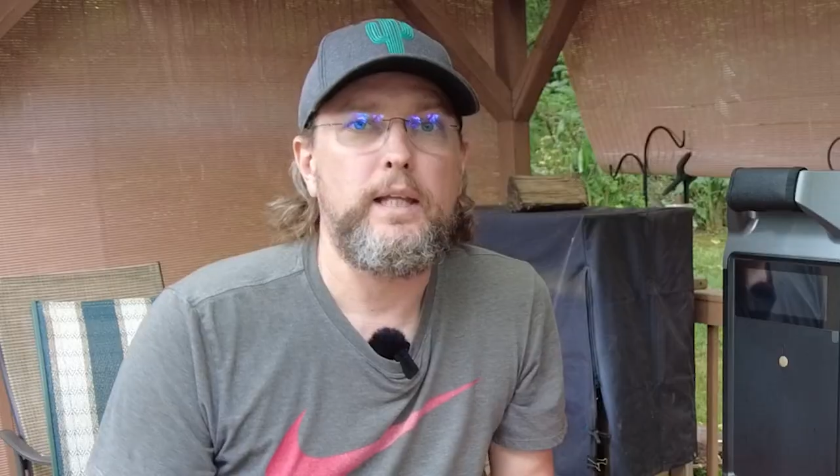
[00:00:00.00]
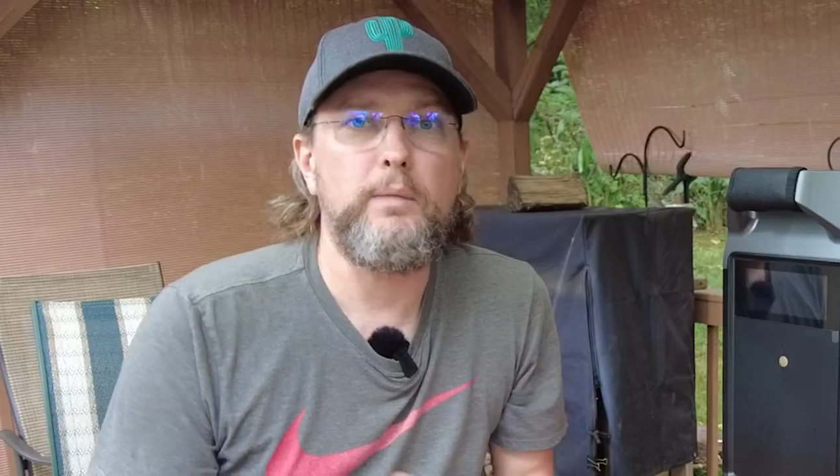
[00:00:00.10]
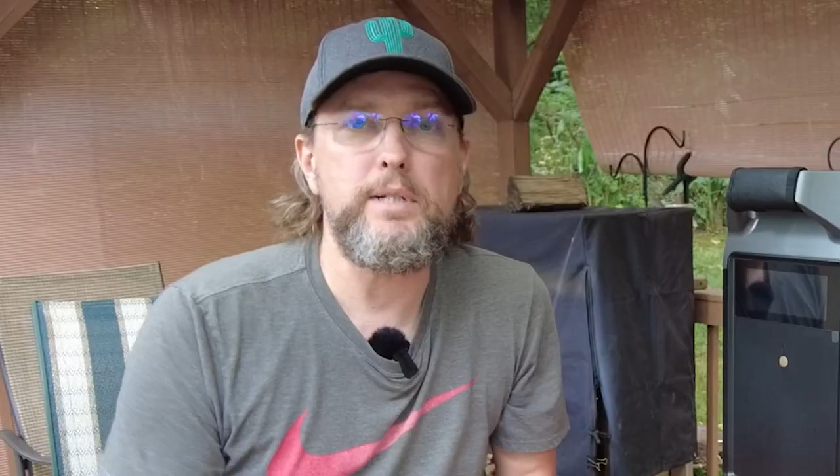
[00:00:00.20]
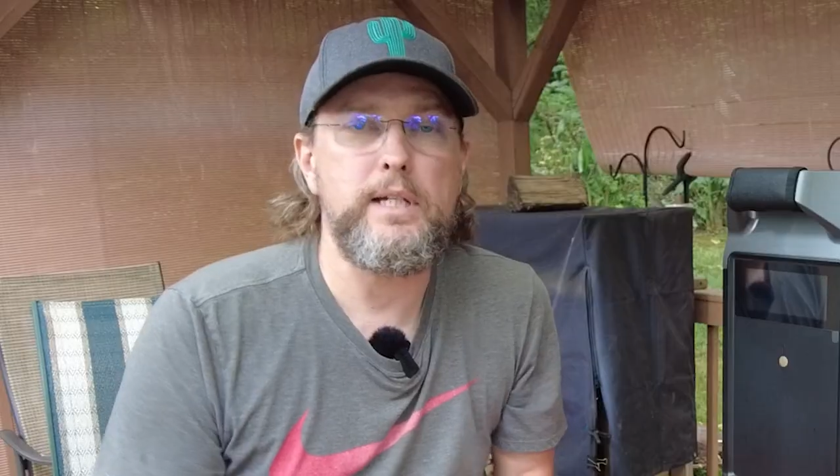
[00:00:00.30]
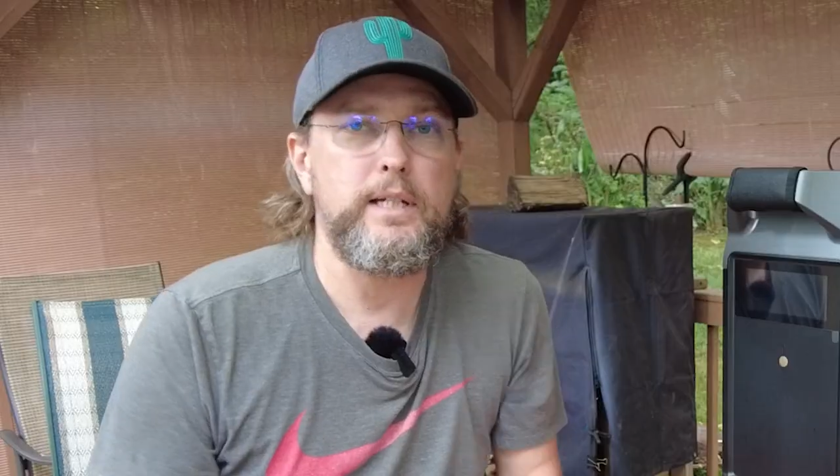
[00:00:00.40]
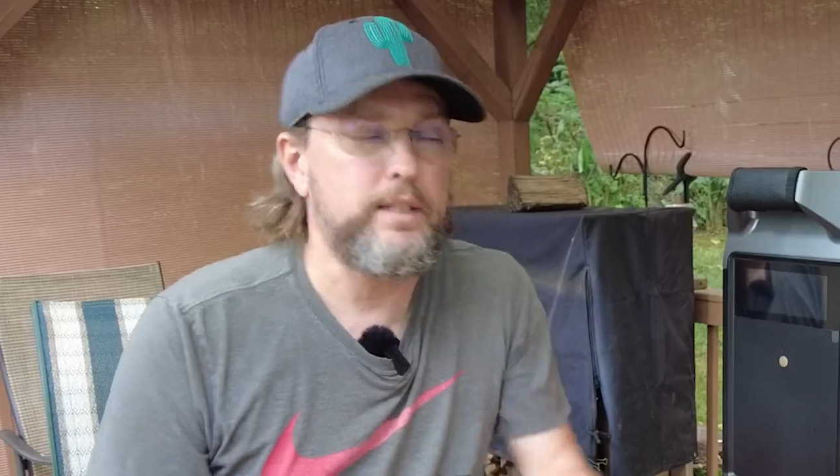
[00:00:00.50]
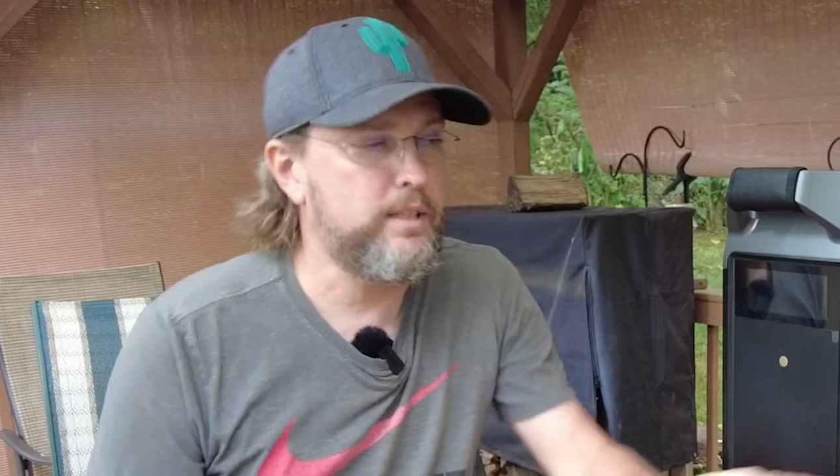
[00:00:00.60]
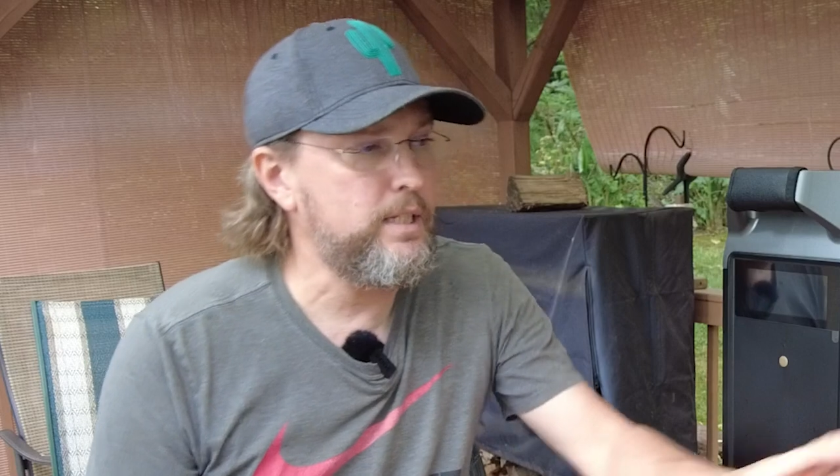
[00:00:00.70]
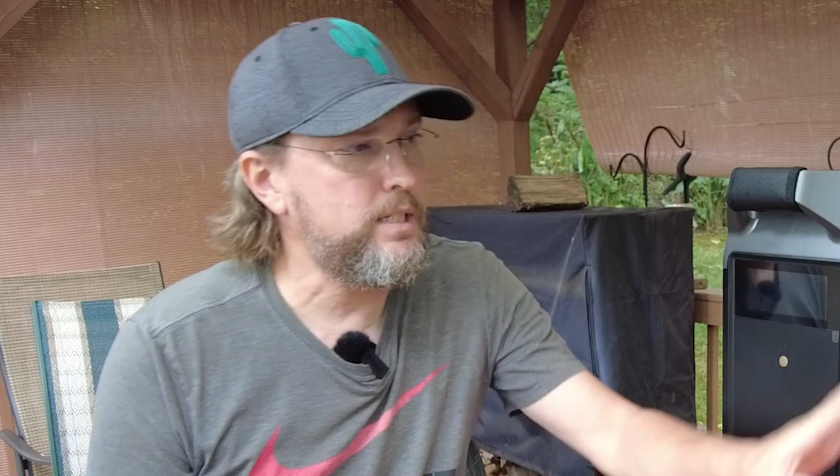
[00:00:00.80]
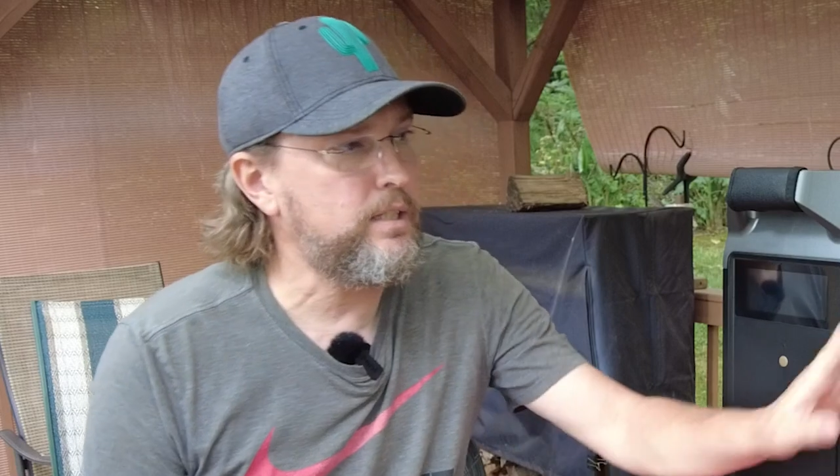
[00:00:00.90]
And let me tell you,
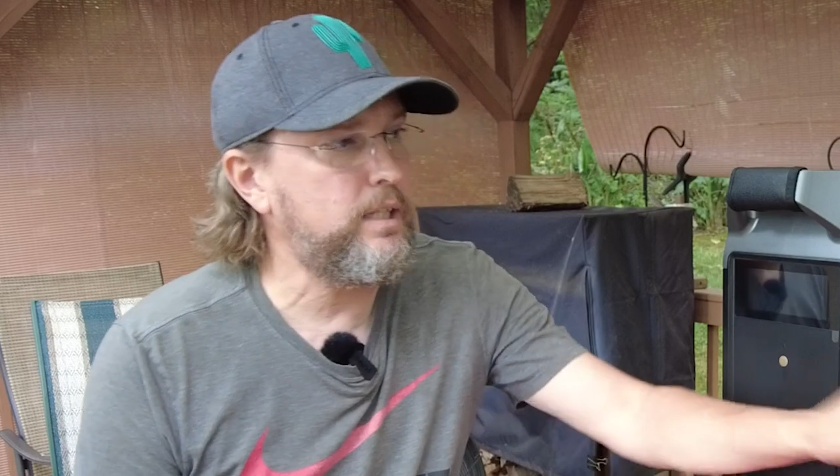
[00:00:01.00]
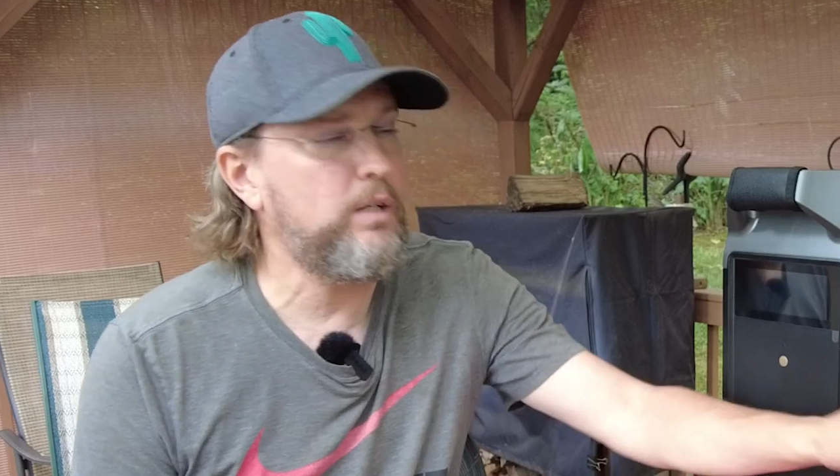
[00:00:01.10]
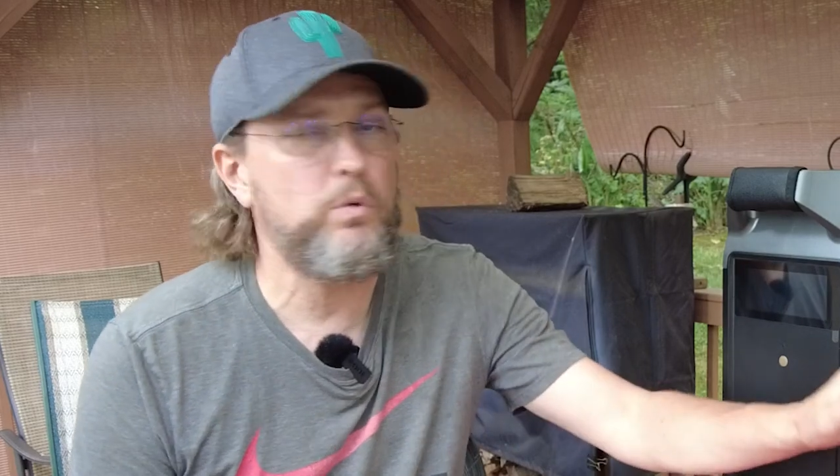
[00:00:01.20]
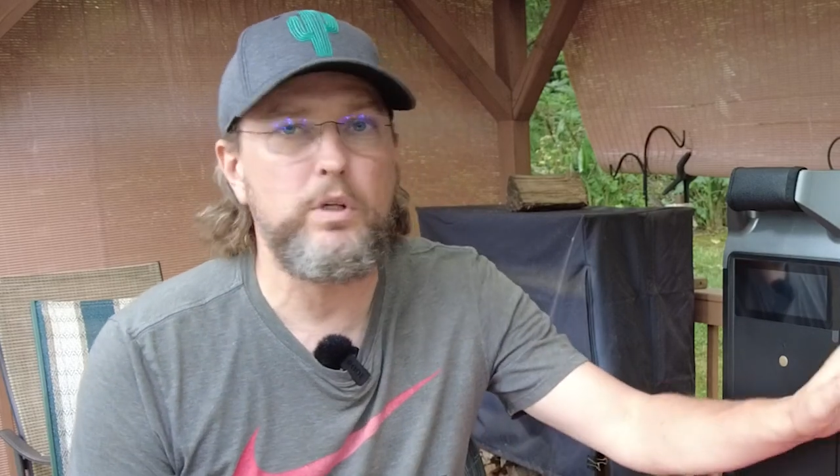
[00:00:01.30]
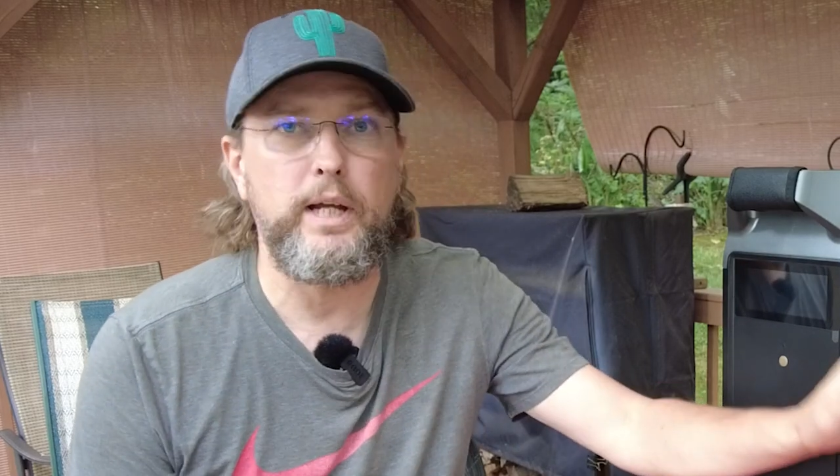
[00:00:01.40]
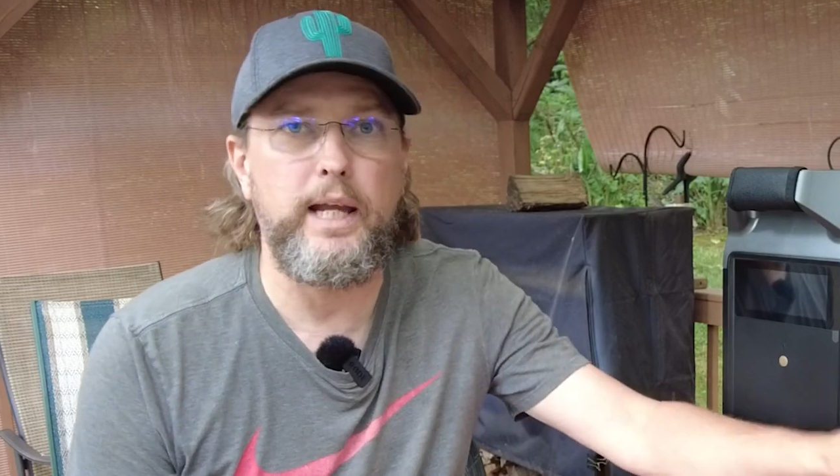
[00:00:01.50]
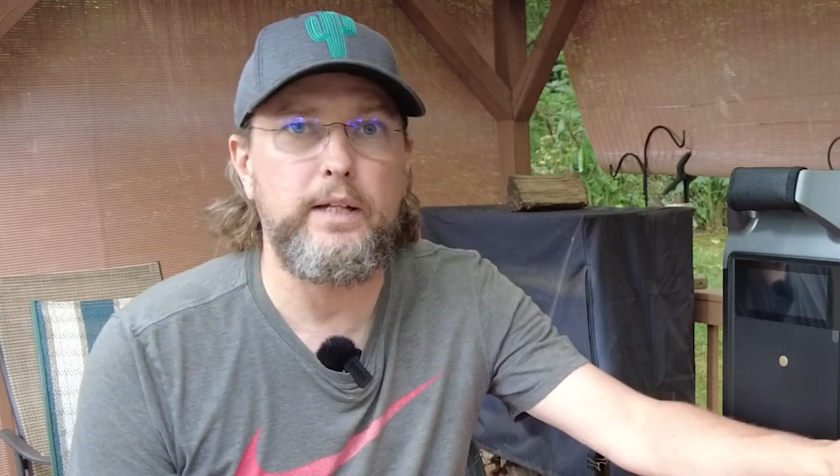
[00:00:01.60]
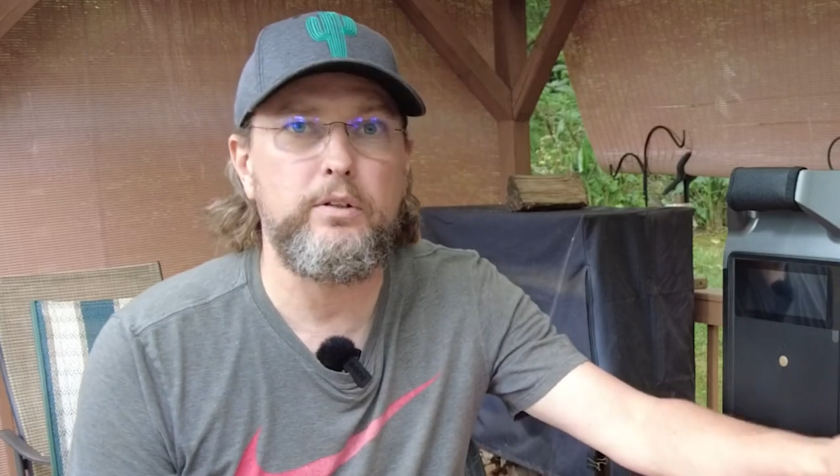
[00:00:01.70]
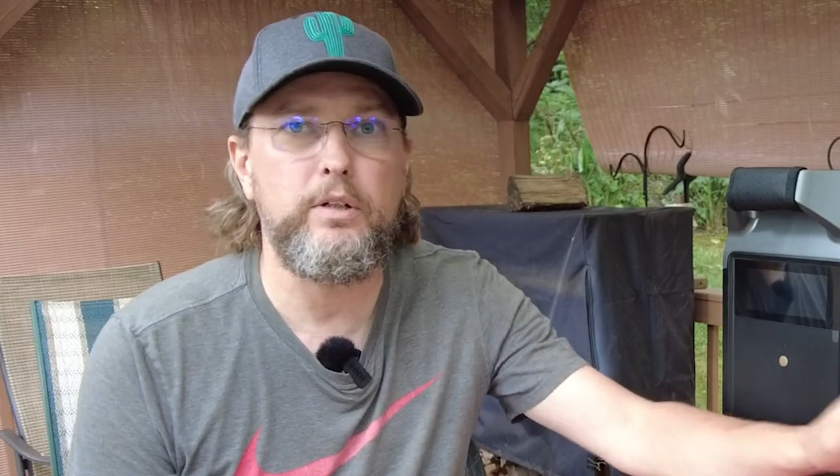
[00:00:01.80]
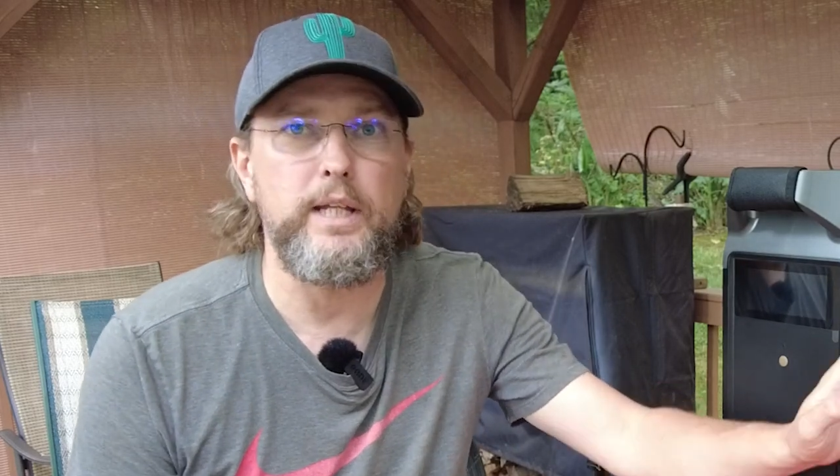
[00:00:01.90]
this thing will
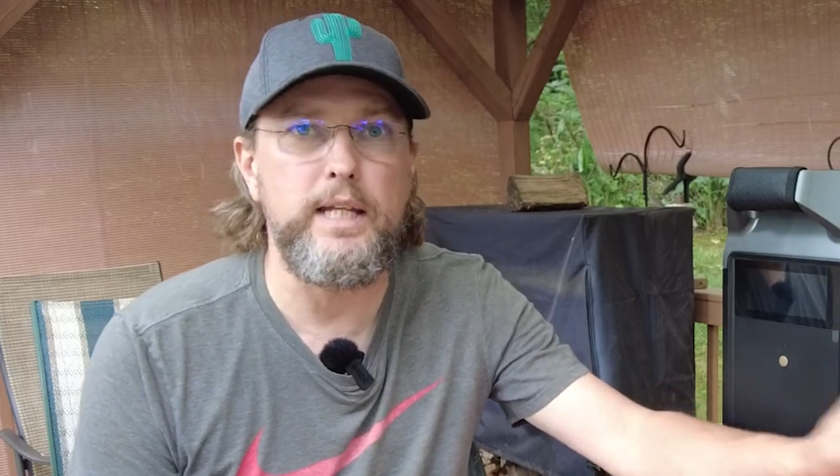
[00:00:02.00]
handle